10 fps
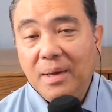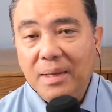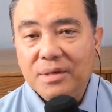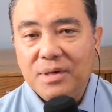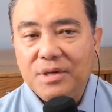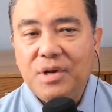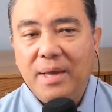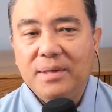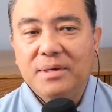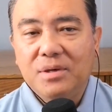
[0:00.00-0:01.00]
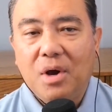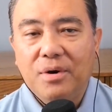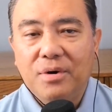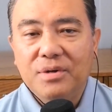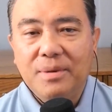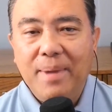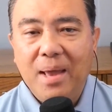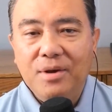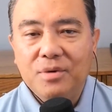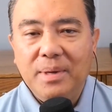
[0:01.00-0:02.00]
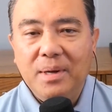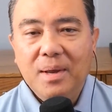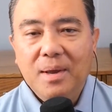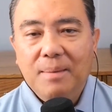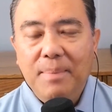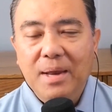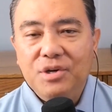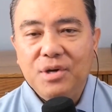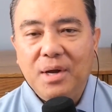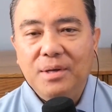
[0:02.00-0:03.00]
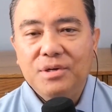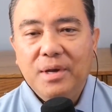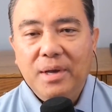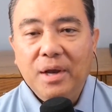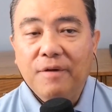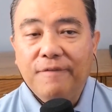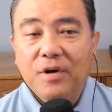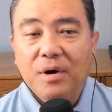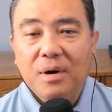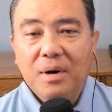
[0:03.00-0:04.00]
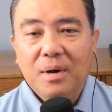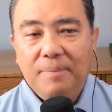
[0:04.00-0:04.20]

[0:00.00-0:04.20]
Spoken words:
In such cases, auditors and management may judge ICFR